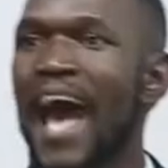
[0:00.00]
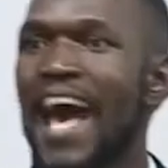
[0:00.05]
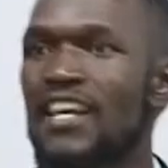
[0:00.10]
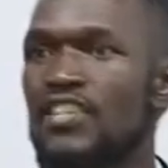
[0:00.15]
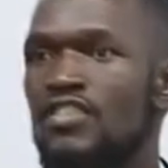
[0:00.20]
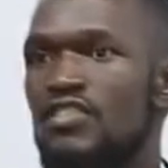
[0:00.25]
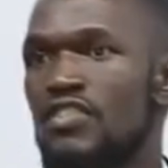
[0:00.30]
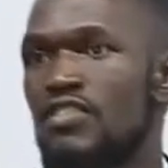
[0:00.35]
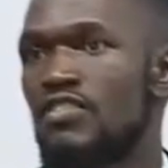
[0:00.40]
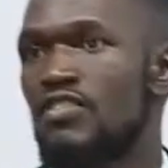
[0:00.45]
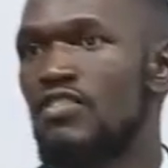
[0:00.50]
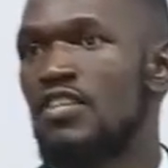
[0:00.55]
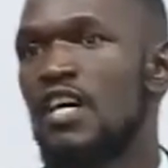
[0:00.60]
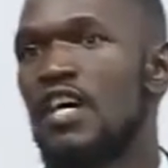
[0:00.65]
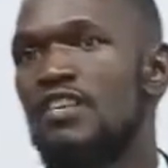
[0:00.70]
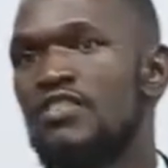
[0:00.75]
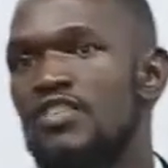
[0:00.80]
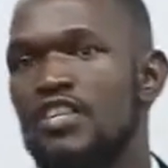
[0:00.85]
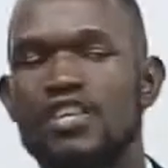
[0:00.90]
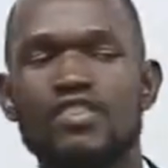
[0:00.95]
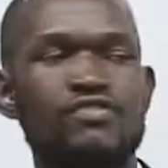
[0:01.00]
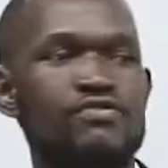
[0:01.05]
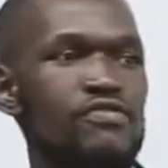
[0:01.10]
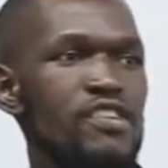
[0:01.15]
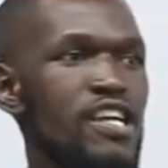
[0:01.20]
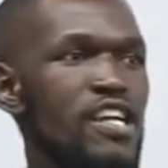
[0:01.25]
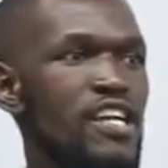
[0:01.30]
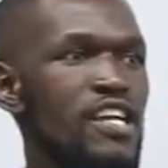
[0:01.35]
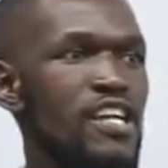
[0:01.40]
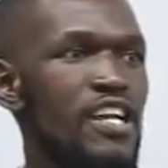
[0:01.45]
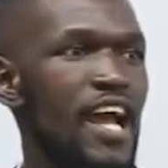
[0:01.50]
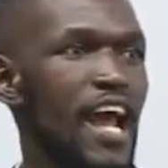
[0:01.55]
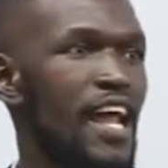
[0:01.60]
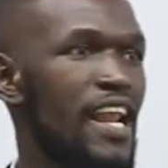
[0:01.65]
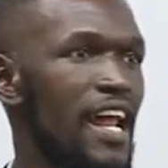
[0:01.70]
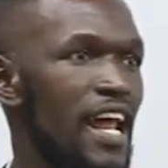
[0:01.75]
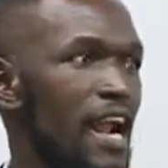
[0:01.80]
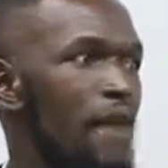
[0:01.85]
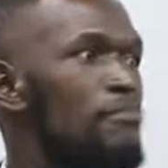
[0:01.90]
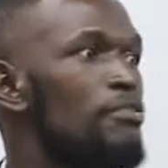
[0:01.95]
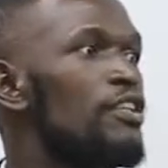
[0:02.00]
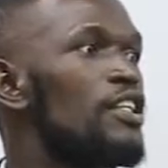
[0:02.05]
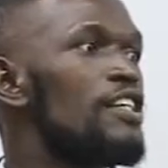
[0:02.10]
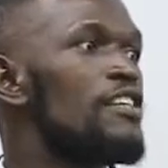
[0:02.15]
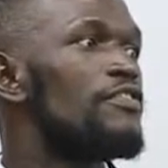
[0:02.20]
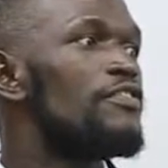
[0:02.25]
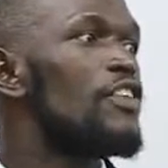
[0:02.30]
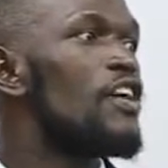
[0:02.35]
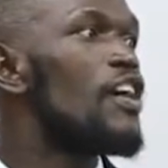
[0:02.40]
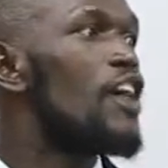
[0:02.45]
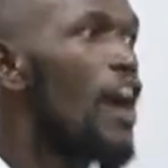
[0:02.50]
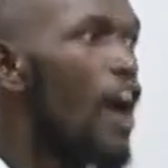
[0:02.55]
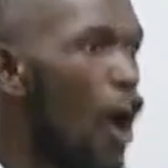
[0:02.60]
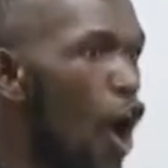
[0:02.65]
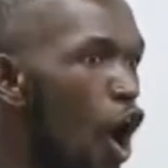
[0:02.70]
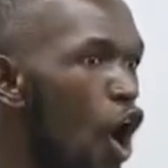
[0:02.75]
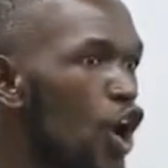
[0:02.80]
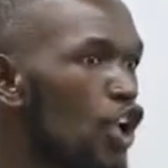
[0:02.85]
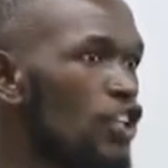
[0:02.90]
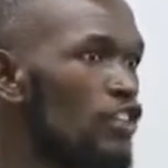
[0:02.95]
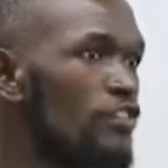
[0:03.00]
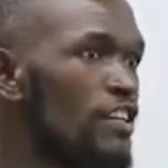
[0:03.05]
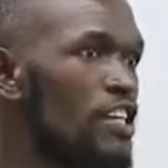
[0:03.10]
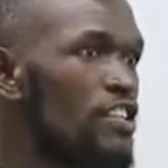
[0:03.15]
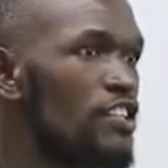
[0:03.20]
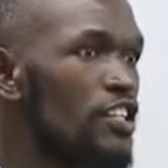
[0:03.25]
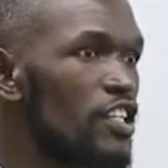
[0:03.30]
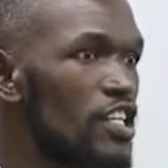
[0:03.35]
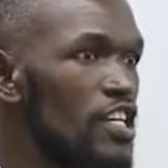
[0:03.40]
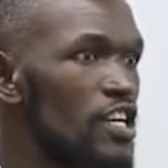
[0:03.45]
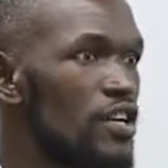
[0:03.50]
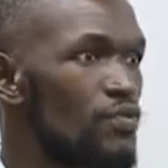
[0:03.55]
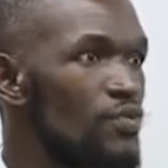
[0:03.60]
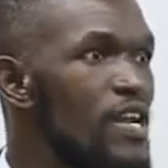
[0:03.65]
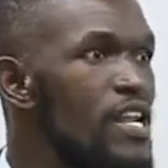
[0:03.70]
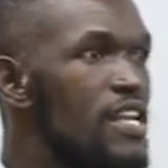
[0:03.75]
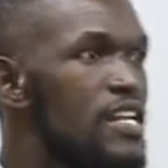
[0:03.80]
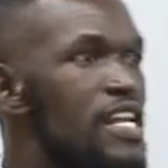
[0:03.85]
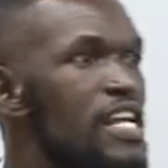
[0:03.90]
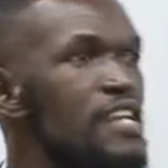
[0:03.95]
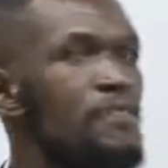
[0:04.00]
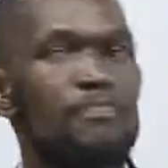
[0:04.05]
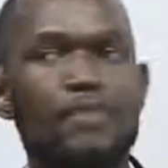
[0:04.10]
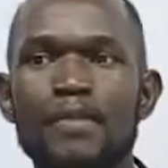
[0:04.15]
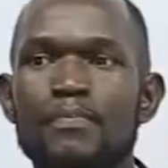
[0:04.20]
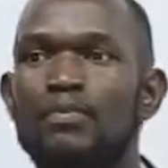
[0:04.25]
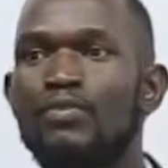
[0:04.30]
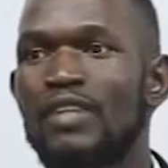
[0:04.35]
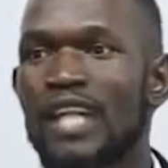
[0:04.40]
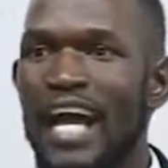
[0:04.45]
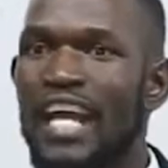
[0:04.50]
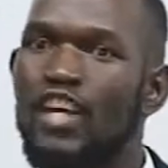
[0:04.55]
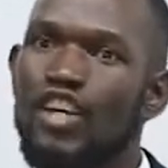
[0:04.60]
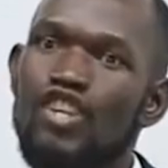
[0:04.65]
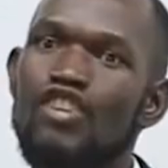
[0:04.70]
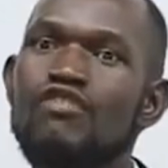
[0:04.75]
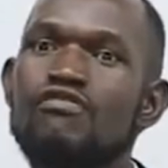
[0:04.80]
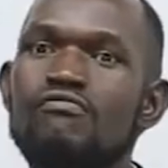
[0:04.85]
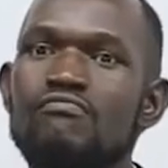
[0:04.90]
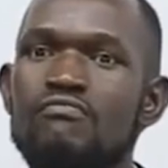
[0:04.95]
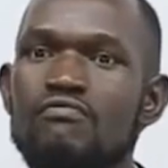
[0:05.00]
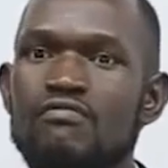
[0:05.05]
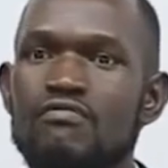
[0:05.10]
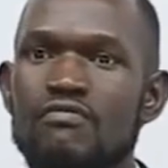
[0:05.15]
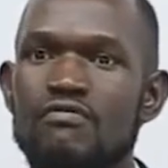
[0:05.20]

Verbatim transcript: master's degree, and, and I believe all of us here, we need people like you.